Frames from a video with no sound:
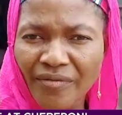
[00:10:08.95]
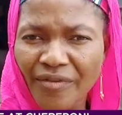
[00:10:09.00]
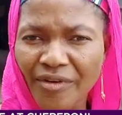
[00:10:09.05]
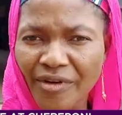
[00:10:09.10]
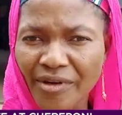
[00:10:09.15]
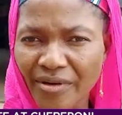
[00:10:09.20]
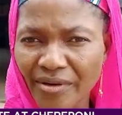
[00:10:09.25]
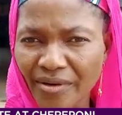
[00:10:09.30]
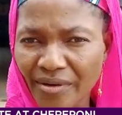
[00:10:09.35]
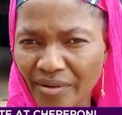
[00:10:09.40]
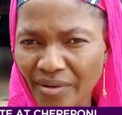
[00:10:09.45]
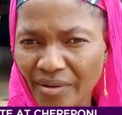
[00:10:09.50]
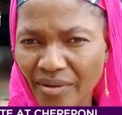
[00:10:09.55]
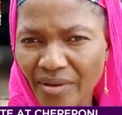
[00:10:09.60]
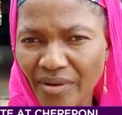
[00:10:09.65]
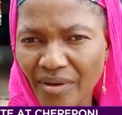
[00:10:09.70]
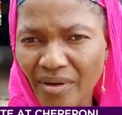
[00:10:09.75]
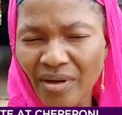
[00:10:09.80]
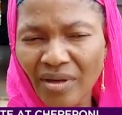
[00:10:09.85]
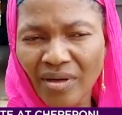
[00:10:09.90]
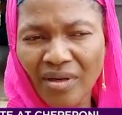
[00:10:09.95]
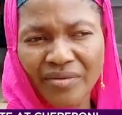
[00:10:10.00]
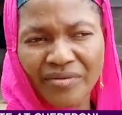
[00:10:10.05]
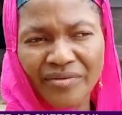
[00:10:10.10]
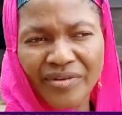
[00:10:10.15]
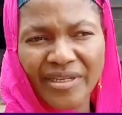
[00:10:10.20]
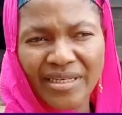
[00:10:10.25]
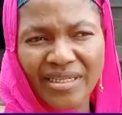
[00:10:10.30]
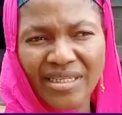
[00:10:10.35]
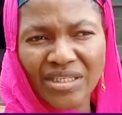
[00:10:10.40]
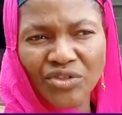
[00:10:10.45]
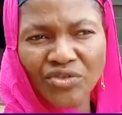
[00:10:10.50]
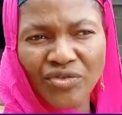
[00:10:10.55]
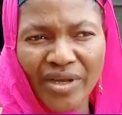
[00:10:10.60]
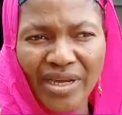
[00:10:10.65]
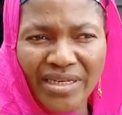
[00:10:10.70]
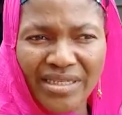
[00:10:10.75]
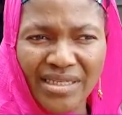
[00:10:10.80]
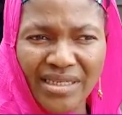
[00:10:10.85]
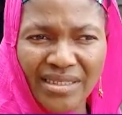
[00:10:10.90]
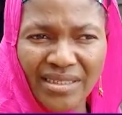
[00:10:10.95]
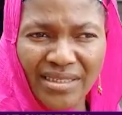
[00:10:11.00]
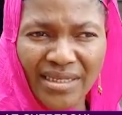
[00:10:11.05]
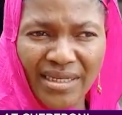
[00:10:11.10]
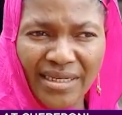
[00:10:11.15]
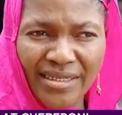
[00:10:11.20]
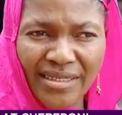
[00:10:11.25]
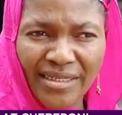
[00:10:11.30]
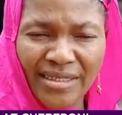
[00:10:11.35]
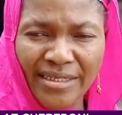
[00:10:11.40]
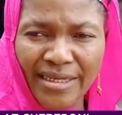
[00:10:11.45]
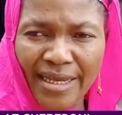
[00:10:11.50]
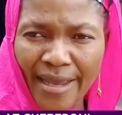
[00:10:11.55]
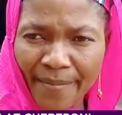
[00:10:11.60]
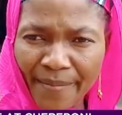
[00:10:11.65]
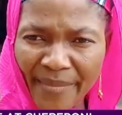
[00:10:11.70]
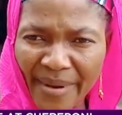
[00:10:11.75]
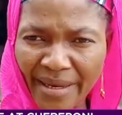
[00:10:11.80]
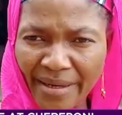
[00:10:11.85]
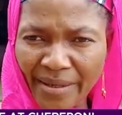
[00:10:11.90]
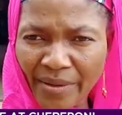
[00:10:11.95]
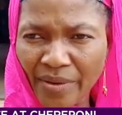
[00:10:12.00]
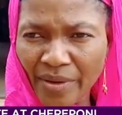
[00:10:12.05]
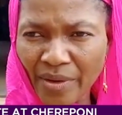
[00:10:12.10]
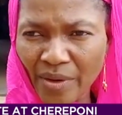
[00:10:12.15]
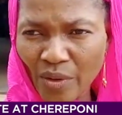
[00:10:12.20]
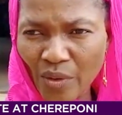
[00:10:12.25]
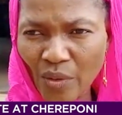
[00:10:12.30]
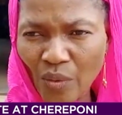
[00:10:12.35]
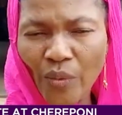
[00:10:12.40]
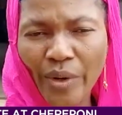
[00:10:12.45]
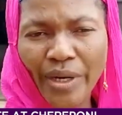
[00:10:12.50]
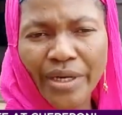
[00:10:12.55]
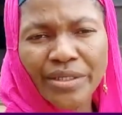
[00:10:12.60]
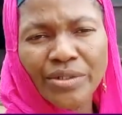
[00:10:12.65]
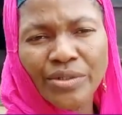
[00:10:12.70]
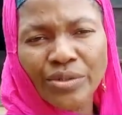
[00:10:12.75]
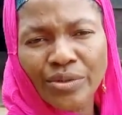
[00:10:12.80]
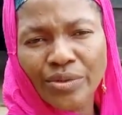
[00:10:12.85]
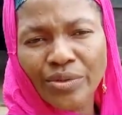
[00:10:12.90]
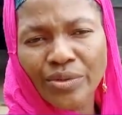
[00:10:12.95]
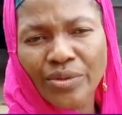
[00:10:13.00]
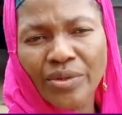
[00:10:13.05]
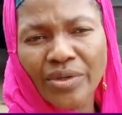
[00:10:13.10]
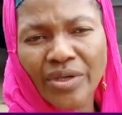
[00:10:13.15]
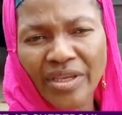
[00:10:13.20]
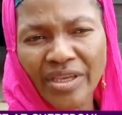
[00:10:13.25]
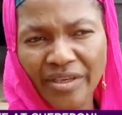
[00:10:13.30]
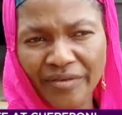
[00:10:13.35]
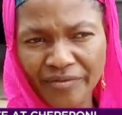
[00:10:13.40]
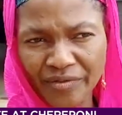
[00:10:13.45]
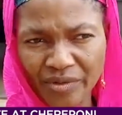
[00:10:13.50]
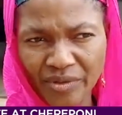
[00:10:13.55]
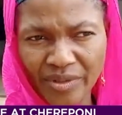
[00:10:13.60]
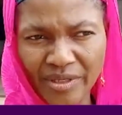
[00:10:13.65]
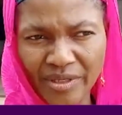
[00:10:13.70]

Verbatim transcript: for all of the distractions that their men went to give to